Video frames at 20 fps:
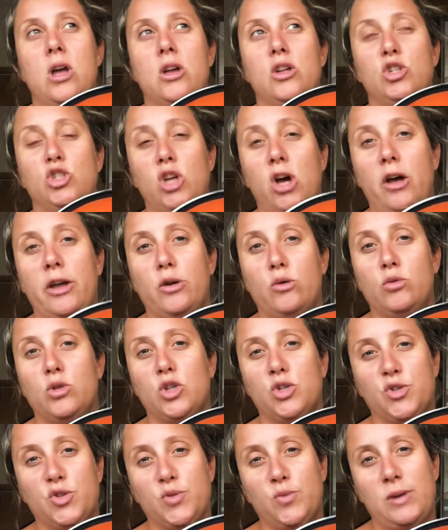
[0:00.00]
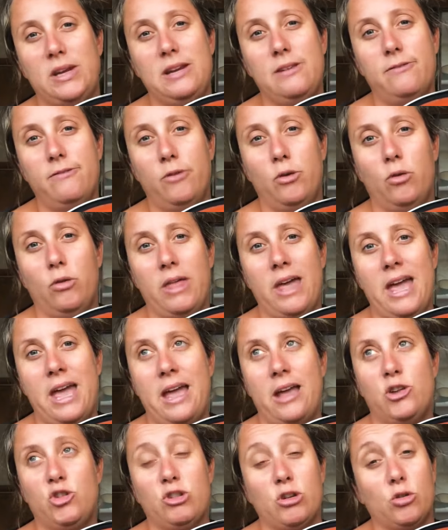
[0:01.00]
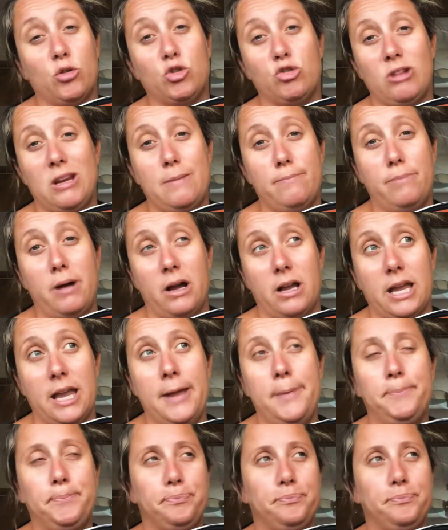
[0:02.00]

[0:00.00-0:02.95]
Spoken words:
child a sweet for their trick-or-treat bucket.